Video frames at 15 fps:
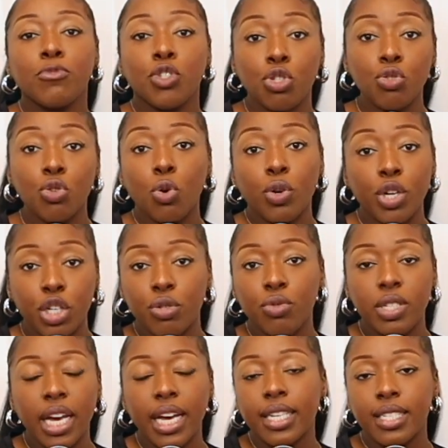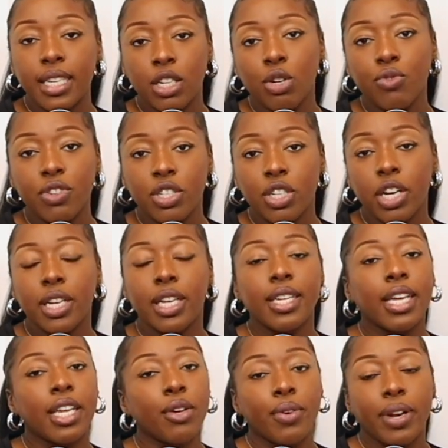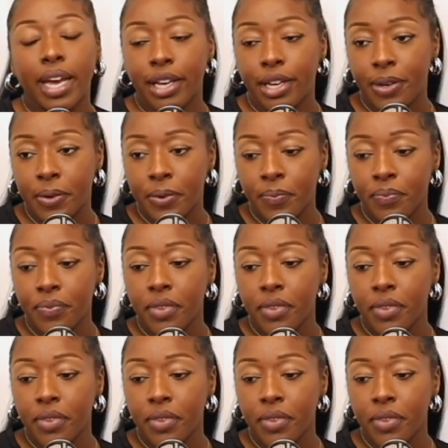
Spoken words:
You call and you text, they don't return it, they don't like you.